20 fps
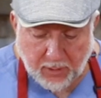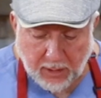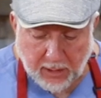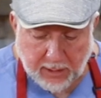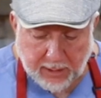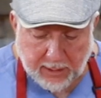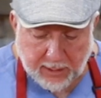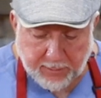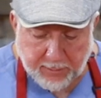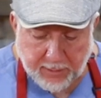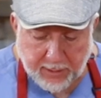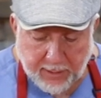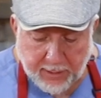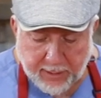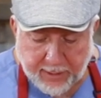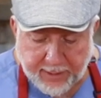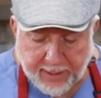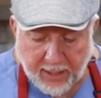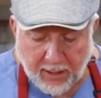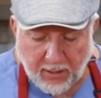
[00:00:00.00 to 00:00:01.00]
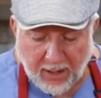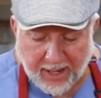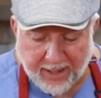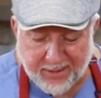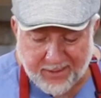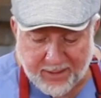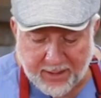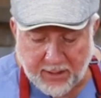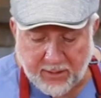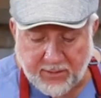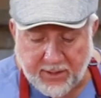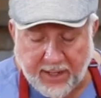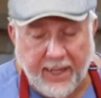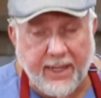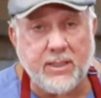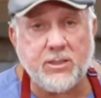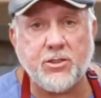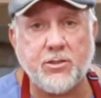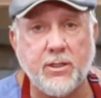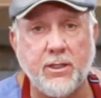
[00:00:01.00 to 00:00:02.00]
Uh, now, I did
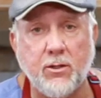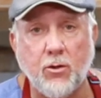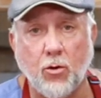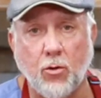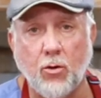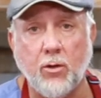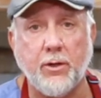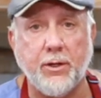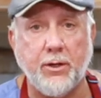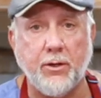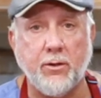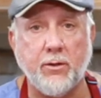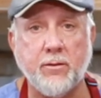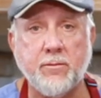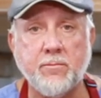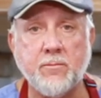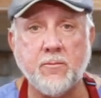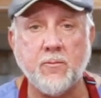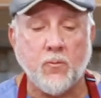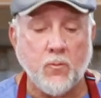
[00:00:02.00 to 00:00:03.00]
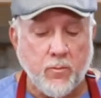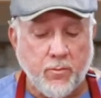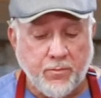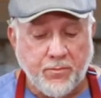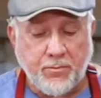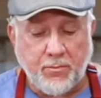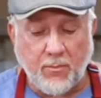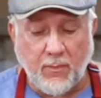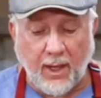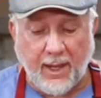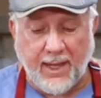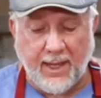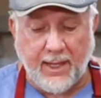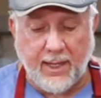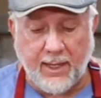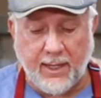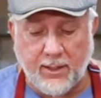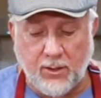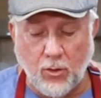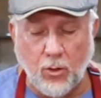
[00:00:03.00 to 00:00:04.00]
taste it earlier,
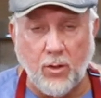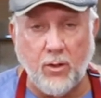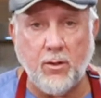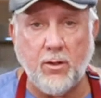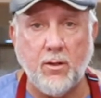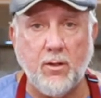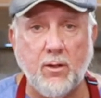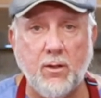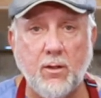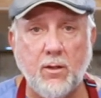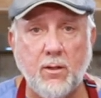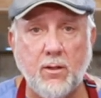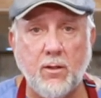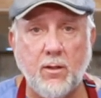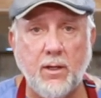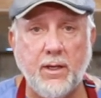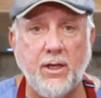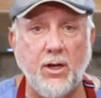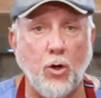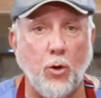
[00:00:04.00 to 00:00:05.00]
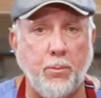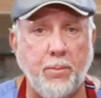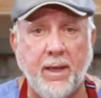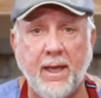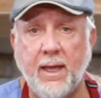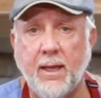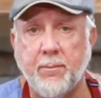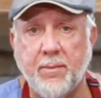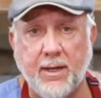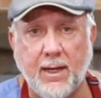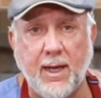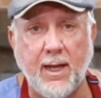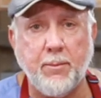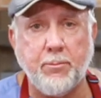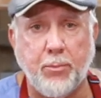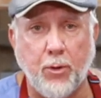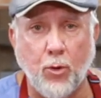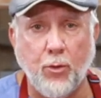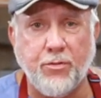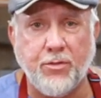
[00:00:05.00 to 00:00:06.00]
and, you know, Pam and I
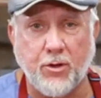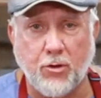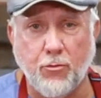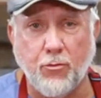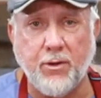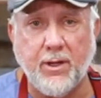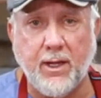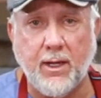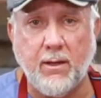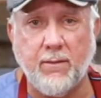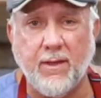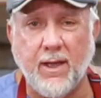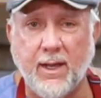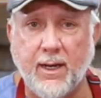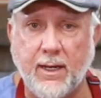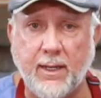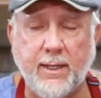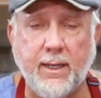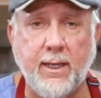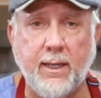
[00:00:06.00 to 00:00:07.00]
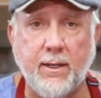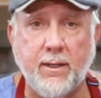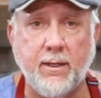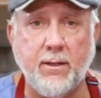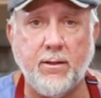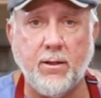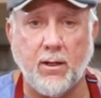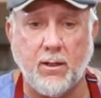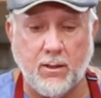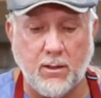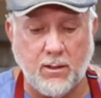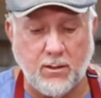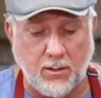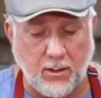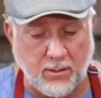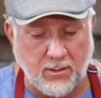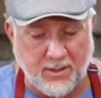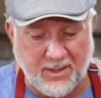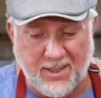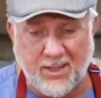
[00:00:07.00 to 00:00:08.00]
both agreed that it needed uh,
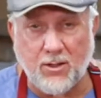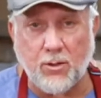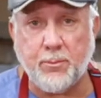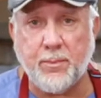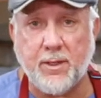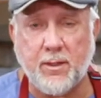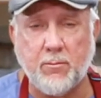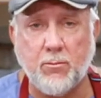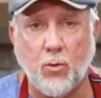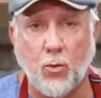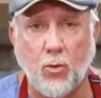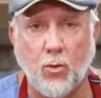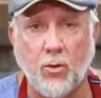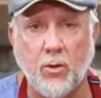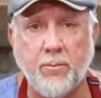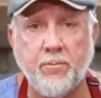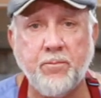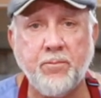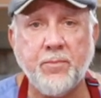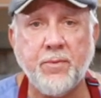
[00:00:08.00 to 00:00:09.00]
a little bit more